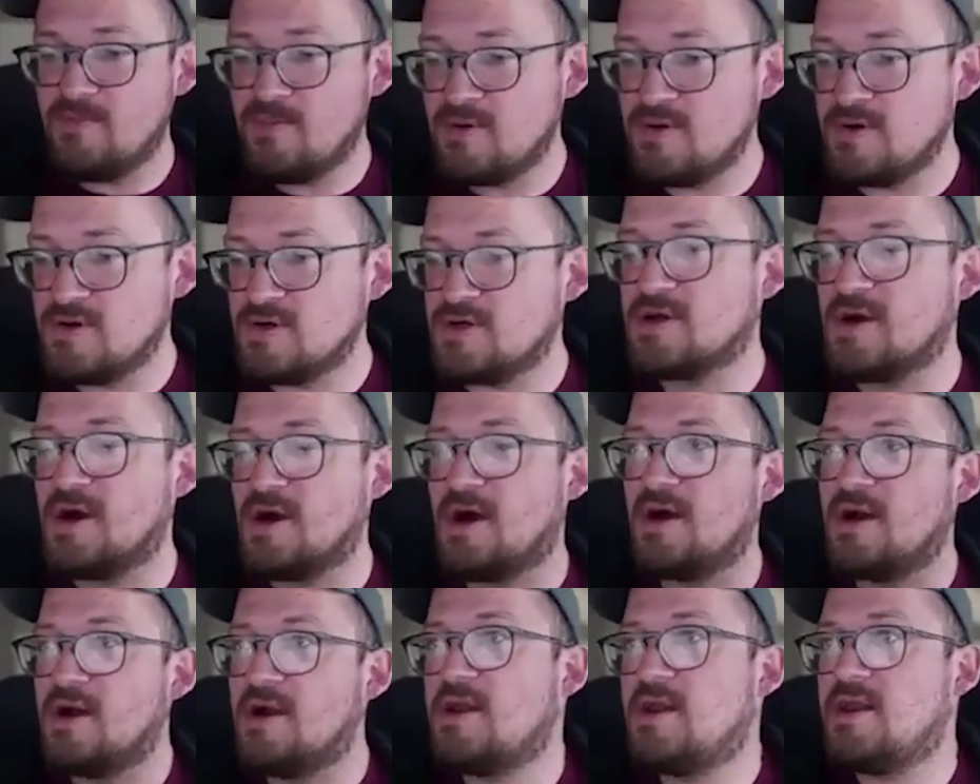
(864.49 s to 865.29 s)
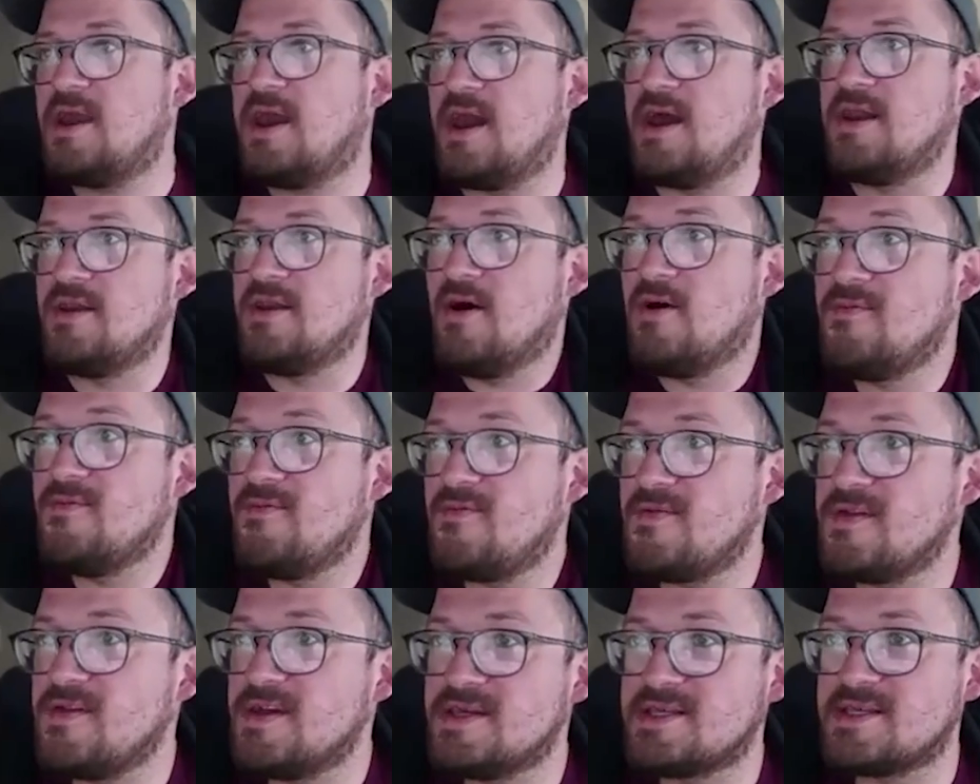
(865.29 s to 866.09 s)
push hard and
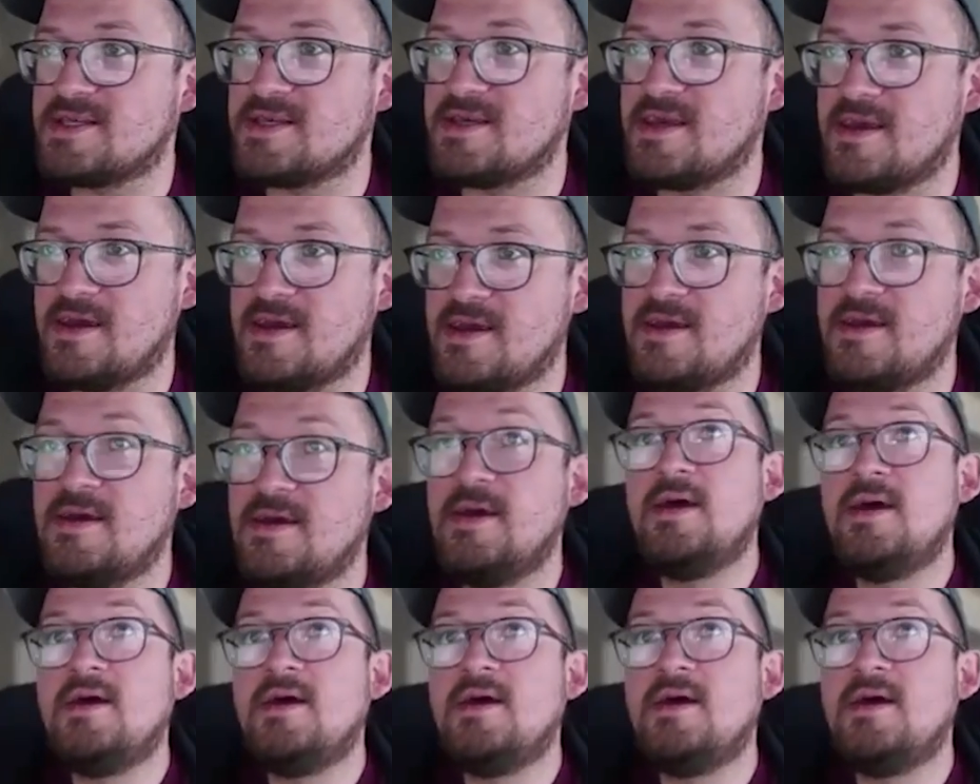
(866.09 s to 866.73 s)
hopefully see